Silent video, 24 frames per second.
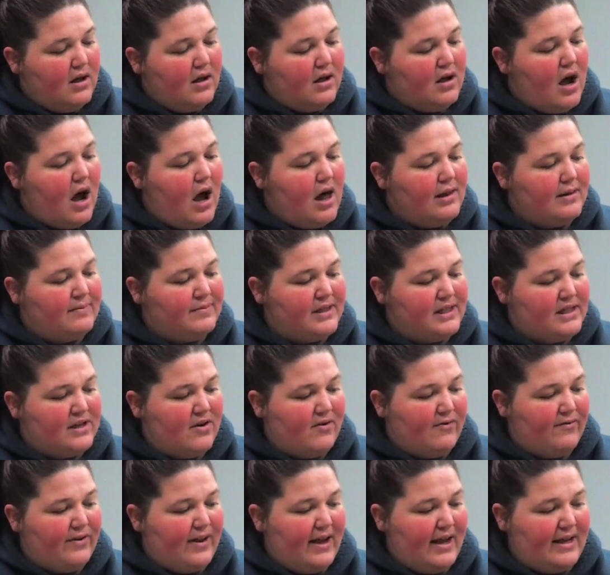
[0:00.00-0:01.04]
Column
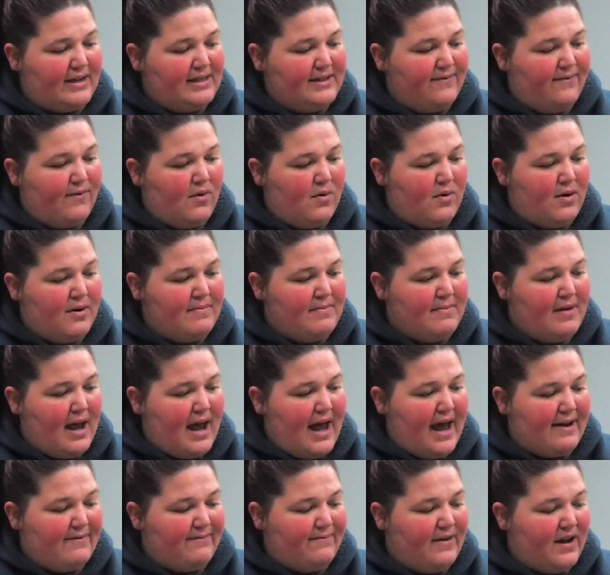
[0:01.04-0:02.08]
snowflakes
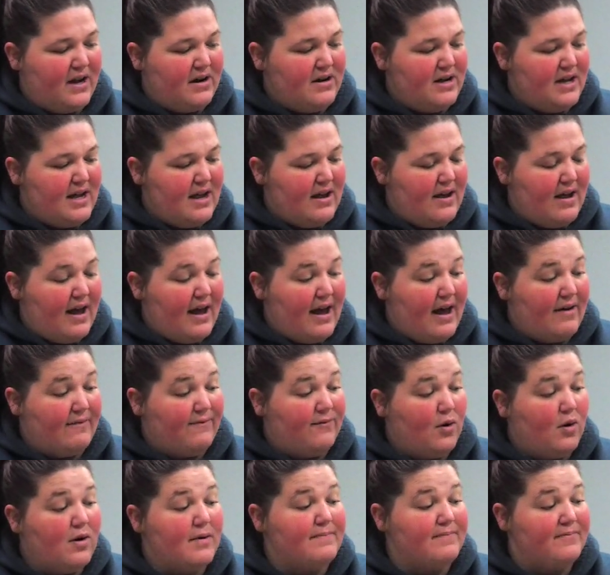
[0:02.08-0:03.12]
form very
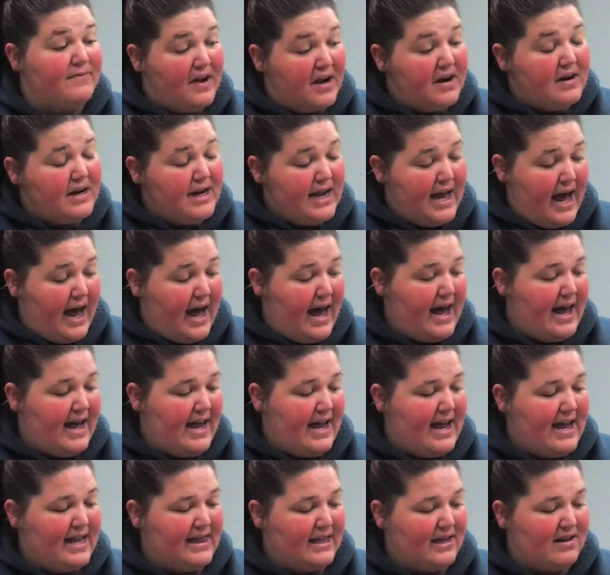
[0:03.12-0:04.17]

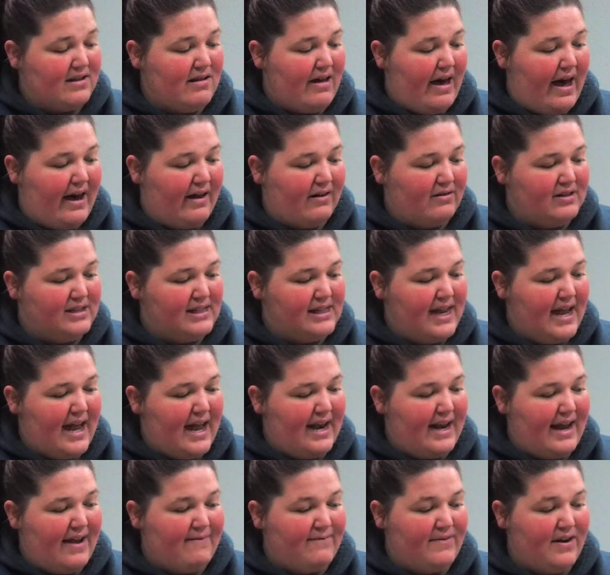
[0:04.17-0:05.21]
high in the clouds
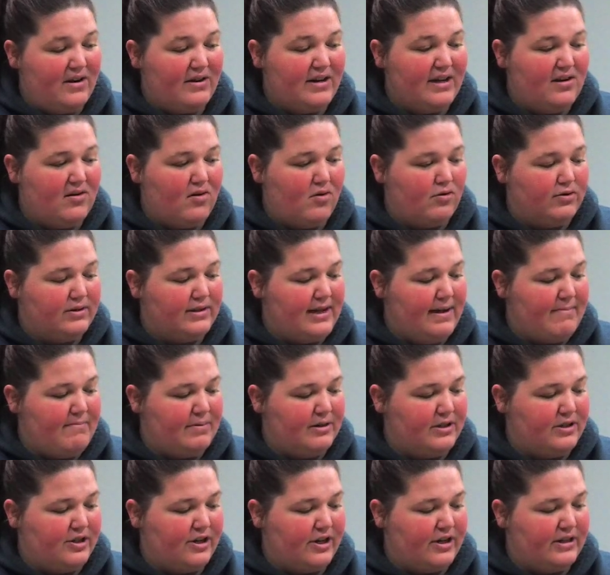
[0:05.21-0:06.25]
and at very cold
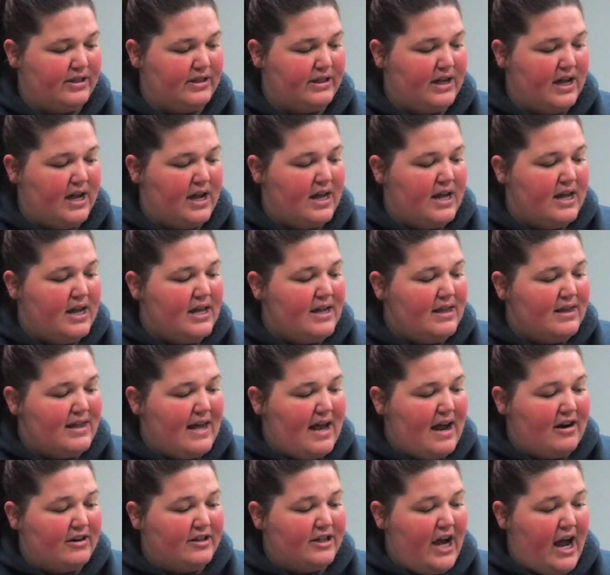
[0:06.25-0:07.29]
temperatures.
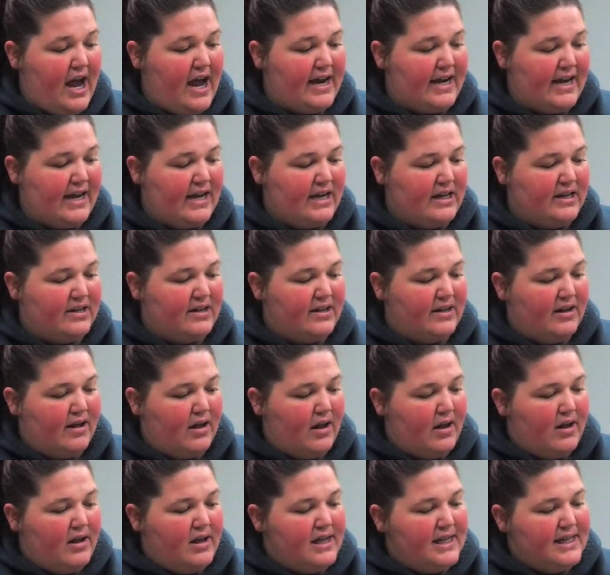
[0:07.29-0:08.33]
They are tiny.
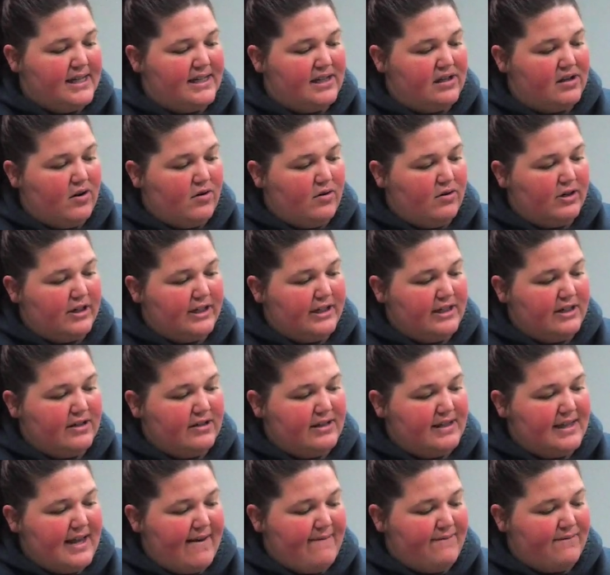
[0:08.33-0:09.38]
Snow
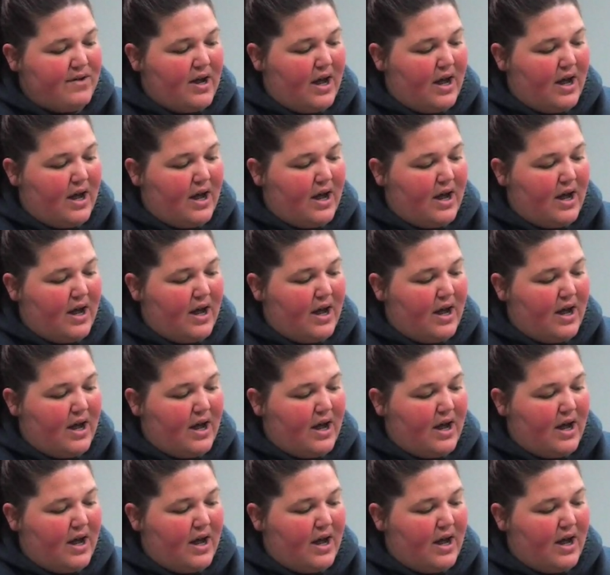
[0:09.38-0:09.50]
crystals that